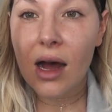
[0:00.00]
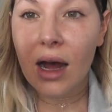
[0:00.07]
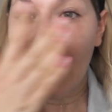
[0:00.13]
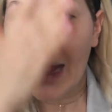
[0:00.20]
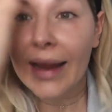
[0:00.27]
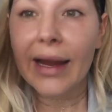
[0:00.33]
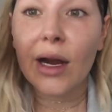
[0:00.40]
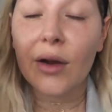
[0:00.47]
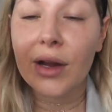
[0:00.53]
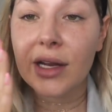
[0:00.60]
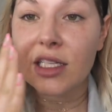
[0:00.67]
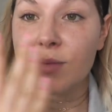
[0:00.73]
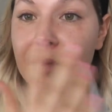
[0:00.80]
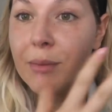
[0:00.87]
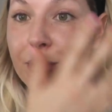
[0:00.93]
eye area
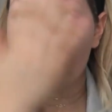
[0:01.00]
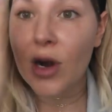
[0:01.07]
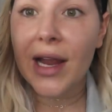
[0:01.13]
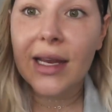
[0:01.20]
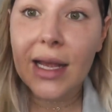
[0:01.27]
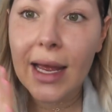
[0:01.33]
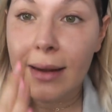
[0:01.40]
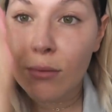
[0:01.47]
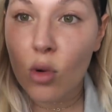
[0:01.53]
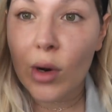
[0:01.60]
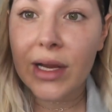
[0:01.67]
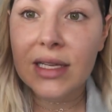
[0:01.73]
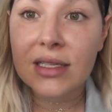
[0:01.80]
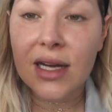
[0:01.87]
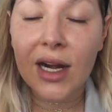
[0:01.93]
to be bright and
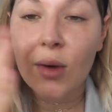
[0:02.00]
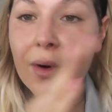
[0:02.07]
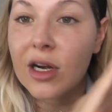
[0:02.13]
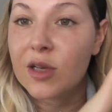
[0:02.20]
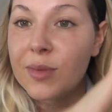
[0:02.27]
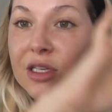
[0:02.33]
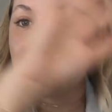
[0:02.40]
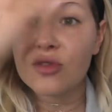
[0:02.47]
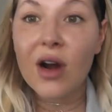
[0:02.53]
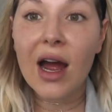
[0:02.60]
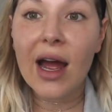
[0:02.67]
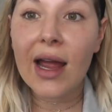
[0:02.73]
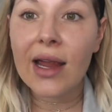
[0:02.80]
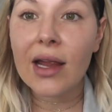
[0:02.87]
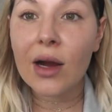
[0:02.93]
moist. I don't want it to be
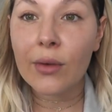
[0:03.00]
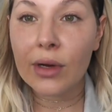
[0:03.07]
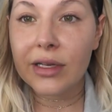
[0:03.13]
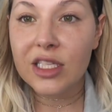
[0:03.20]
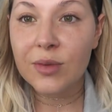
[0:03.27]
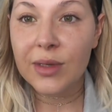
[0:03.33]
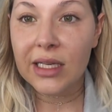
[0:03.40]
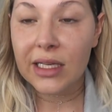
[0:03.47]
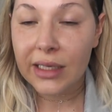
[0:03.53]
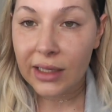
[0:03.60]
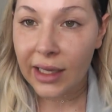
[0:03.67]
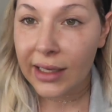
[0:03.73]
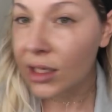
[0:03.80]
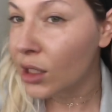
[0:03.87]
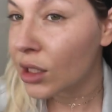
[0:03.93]
dry. I want it to be
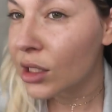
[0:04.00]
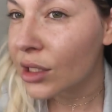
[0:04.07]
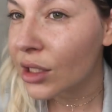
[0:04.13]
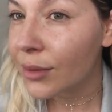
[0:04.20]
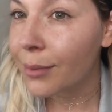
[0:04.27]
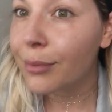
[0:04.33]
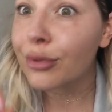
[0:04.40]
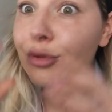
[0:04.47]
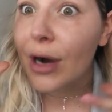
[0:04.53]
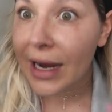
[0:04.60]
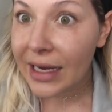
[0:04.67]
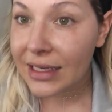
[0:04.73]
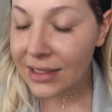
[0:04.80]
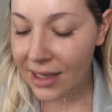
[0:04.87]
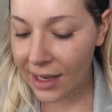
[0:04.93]
like
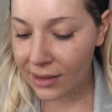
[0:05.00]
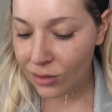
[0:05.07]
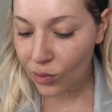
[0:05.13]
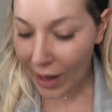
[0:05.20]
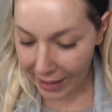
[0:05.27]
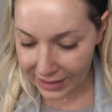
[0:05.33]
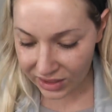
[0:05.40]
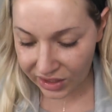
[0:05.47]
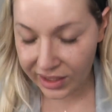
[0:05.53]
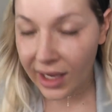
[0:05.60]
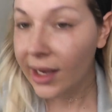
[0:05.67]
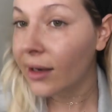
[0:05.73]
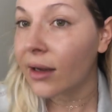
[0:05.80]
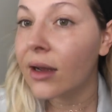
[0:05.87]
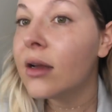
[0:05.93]
bright and wet
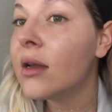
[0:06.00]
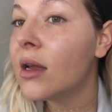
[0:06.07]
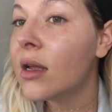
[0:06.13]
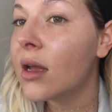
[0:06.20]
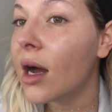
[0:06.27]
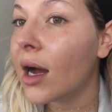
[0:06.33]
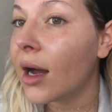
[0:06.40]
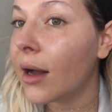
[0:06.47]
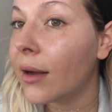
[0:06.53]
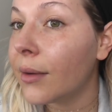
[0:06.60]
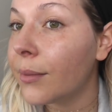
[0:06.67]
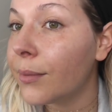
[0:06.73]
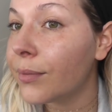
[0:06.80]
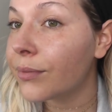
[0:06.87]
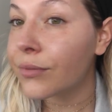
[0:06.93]
looking.
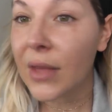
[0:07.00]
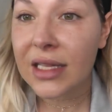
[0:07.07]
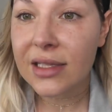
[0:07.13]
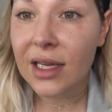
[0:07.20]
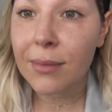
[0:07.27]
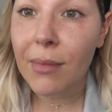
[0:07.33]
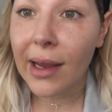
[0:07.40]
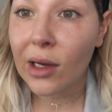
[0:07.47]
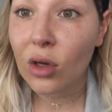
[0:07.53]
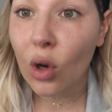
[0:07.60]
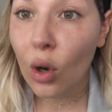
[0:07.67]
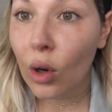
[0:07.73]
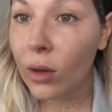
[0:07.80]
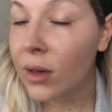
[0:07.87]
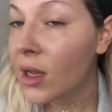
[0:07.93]
Um, that's like my
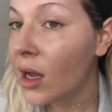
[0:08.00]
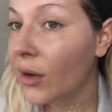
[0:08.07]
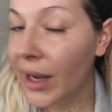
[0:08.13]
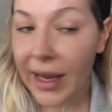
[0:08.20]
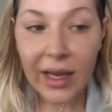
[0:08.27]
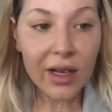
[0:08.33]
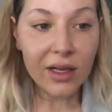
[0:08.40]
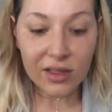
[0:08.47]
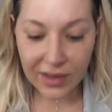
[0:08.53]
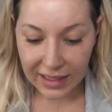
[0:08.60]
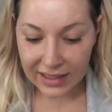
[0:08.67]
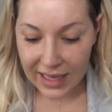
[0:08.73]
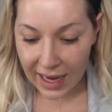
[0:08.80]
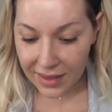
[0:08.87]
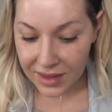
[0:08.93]
goal. Okay, so
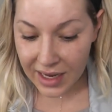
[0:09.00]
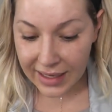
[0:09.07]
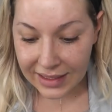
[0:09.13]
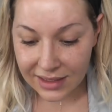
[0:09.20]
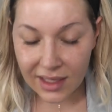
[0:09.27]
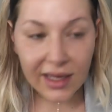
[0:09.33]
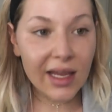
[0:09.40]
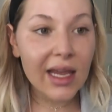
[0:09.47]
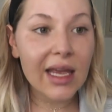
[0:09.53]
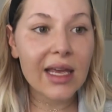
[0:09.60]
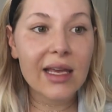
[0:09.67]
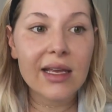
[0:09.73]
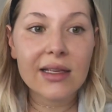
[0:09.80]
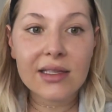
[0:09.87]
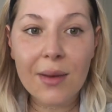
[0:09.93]
that's that. The next thing
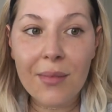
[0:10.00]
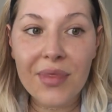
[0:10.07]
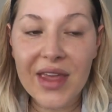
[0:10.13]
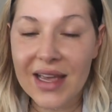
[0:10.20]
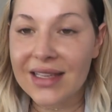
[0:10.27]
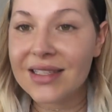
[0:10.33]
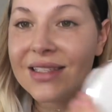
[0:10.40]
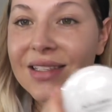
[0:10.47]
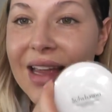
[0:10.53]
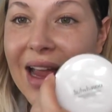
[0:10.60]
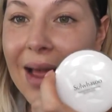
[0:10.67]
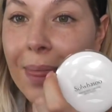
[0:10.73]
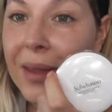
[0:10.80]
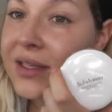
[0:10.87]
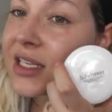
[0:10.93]
is this,
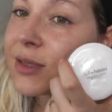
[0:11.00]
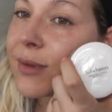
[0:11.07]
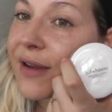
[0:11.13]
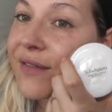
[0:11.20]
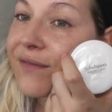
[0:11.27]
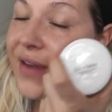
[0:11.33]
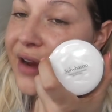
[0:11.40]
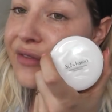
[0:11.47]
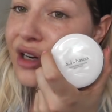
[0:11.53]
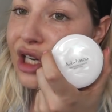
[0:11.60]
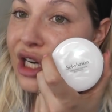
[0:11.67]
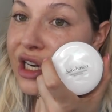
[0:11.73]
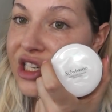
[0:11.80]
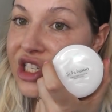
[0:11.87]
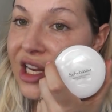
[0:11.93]
and this is my favorite
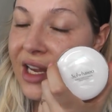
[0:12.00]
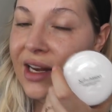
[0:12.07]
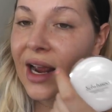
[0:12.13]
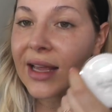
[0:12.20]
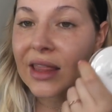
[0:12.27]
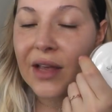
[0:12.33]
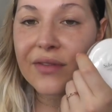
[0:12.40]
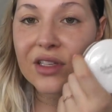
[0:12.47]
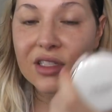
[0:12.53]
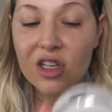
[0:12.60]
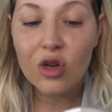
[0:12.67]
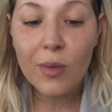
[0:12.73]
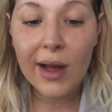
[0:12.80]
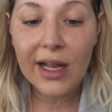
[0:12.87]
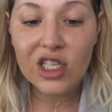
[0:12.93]
cushion. I love it
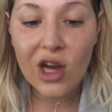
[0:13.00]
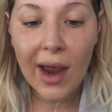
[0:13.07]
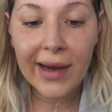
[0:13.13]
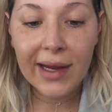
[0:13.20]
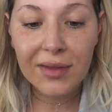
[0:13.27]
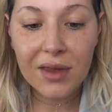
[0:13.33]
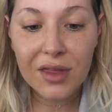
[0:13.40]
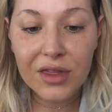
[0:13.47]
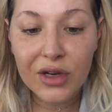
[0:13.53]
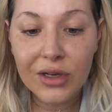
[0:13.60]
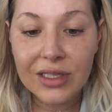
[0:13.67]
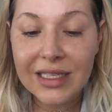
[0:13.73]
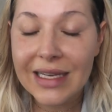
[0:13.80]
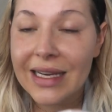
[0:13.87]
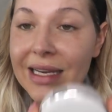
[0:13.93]
so much. I get the
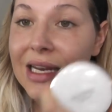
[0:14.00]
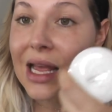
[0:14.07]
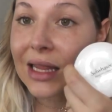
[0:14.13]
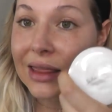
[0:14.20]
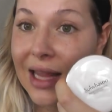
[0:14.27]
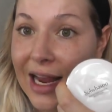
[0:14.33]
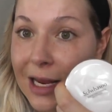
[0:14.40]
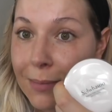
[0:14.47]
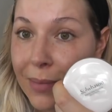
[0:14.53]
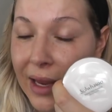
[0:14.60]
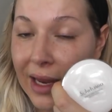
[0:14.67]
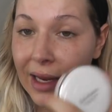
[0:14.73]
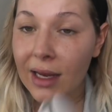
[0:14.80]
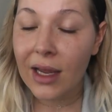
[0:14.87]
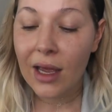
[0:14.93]
13 light
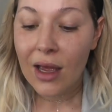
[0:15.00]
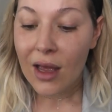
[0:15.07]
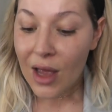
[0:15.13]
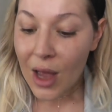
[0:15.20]
pink,